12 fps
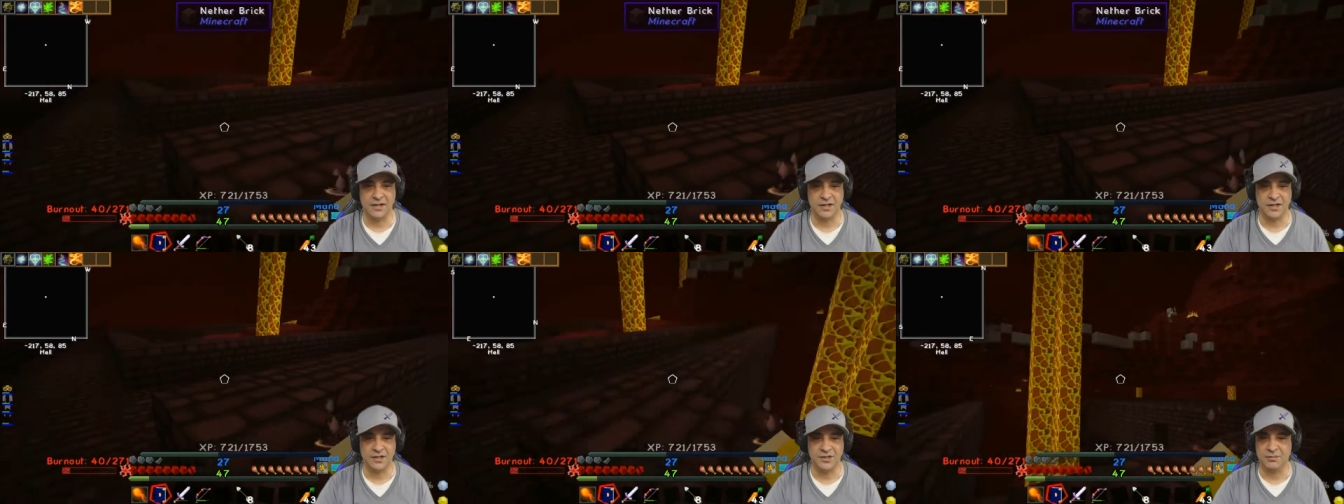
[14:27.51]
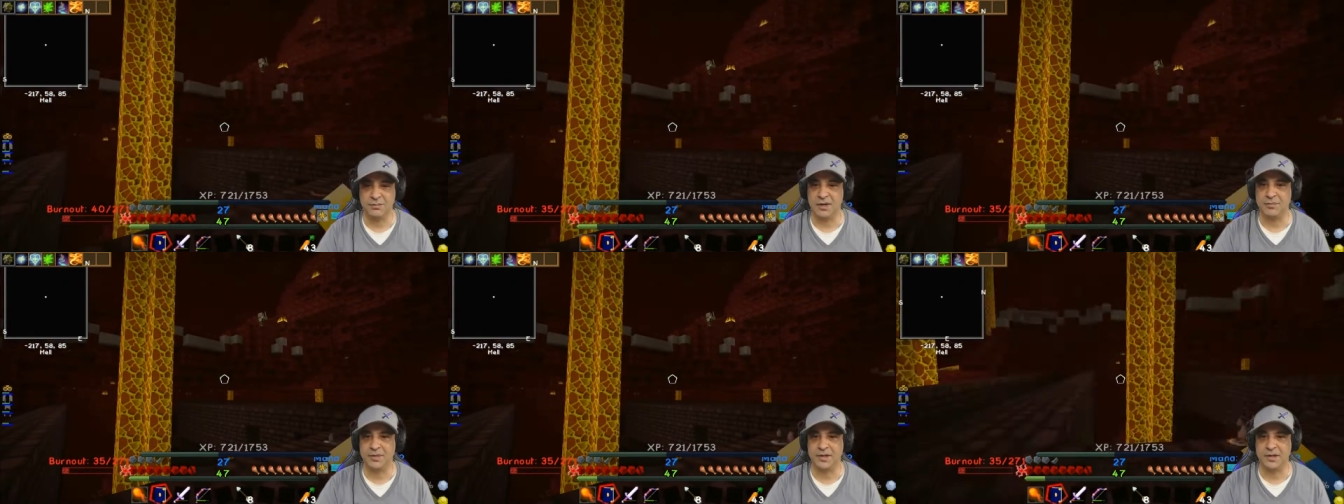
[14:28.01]
I'm going to jump
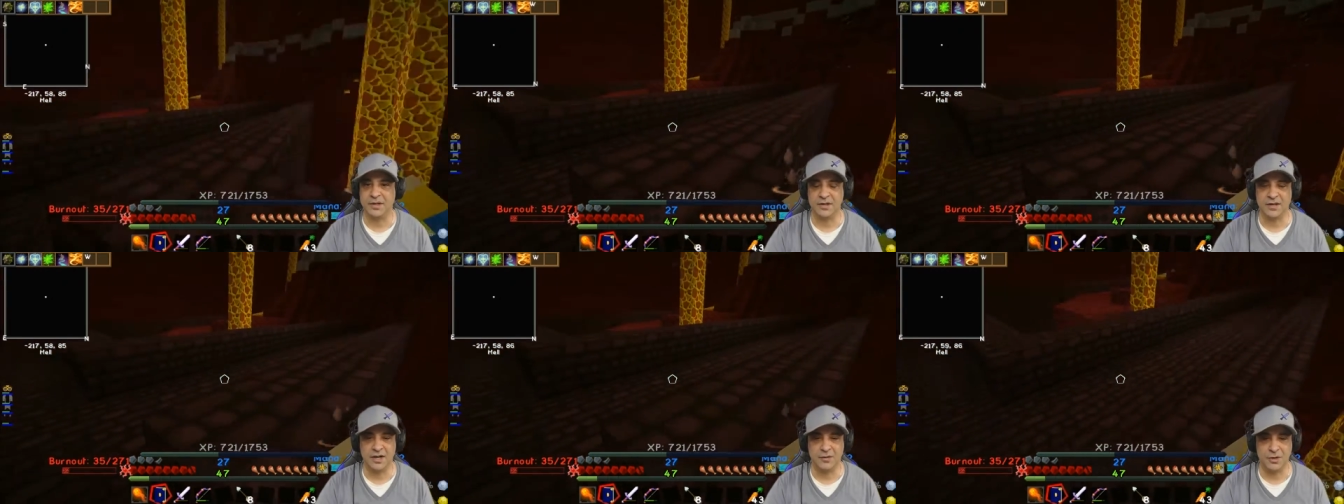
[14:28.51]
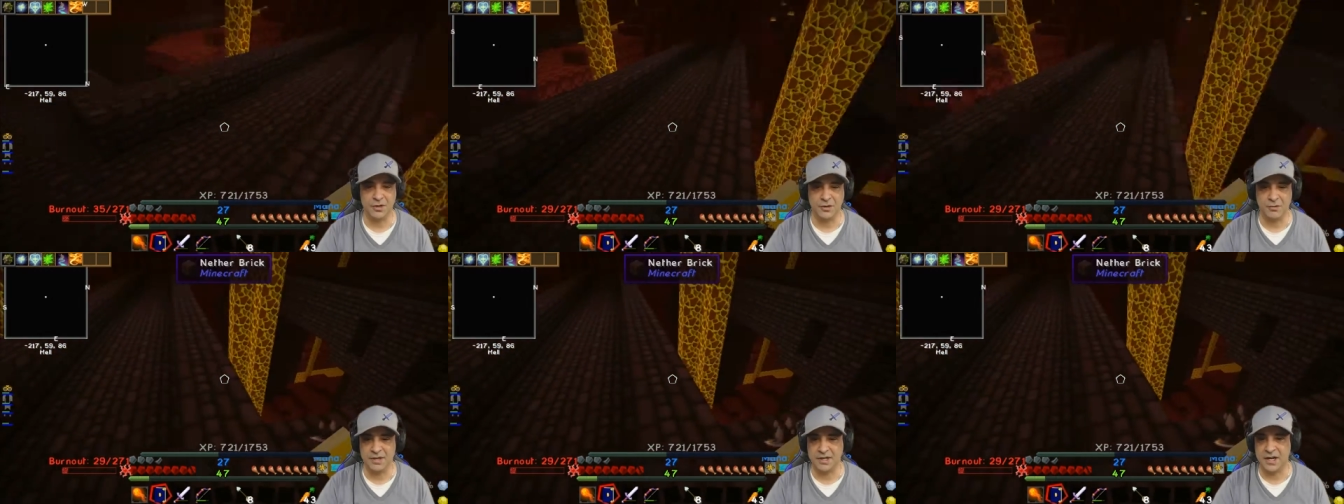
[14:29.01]
up here. I don't want
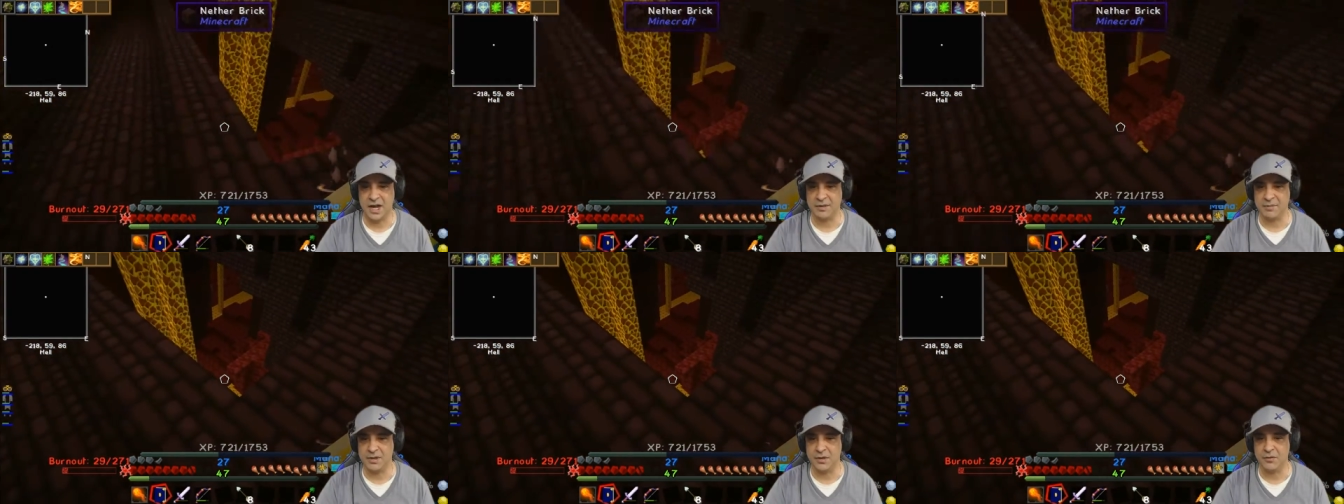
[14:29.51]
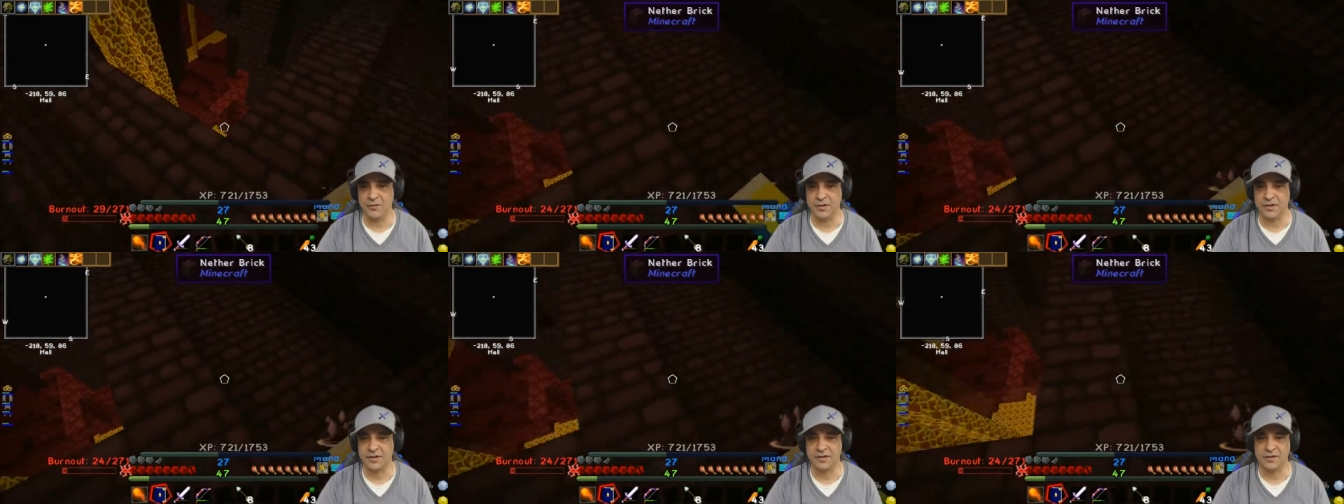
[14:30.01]
nobody to knock me over.